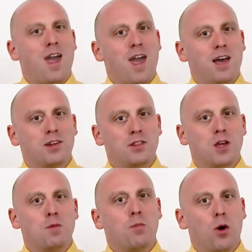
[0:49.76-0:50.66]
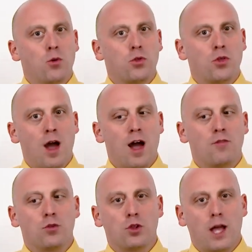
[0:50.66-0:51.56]
and they both
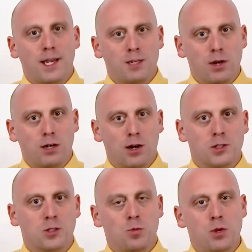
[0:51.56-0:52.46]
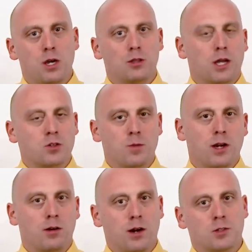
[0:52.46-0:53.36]
have light microscopy, electron
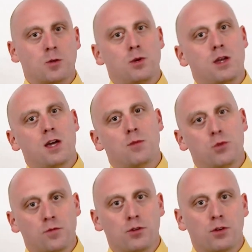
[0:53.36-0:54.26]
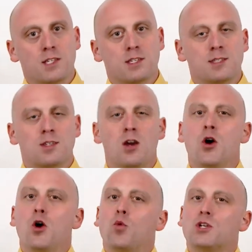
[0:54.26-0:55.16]
microscopy, and immunofluorescence,
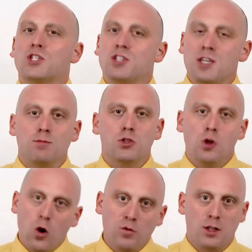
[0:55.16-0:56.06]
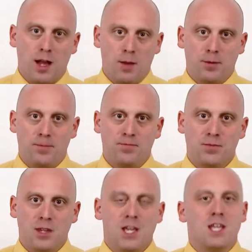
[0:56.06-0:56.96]
which seem to overlap.
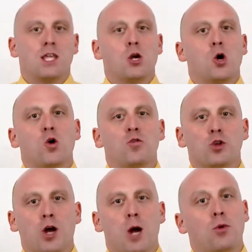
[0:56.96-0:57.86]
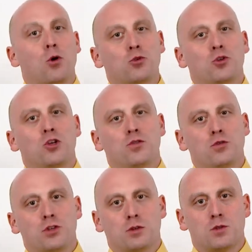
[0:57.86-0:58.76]
They overlap only if
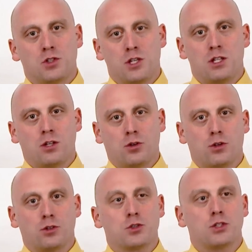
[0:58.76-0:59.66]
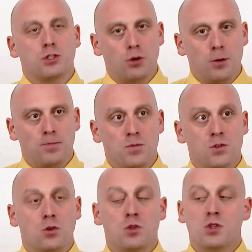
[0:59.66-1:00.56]
you don't see the clinical syndrome.
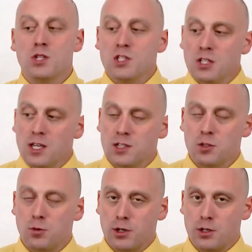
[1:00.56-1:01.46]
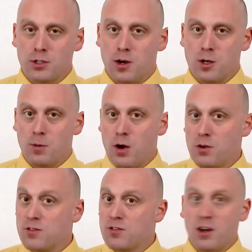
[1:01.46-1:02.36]
So in this lesson, we're going to talk
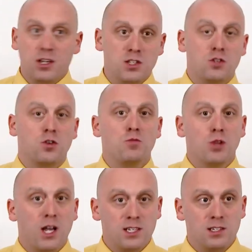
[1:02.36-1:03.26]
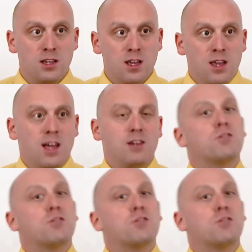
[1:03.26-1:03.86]
about nephrotic syndrome light and